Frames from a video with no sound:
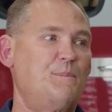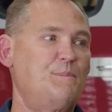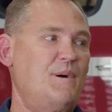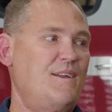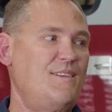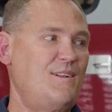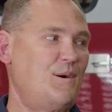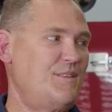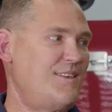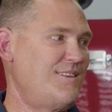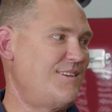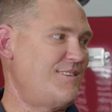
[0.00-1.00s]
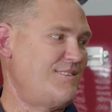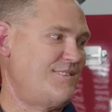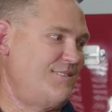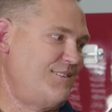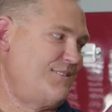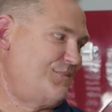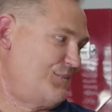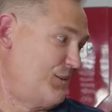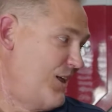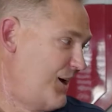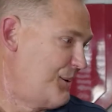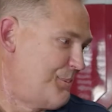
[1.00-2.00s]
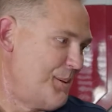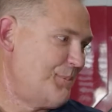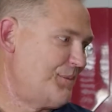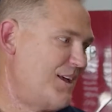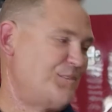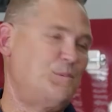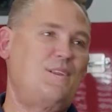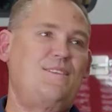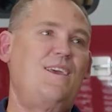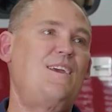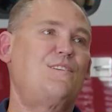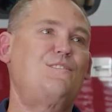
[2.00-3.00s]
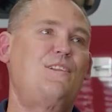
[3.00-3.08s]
But I think that for a lot of people, that's what it takes.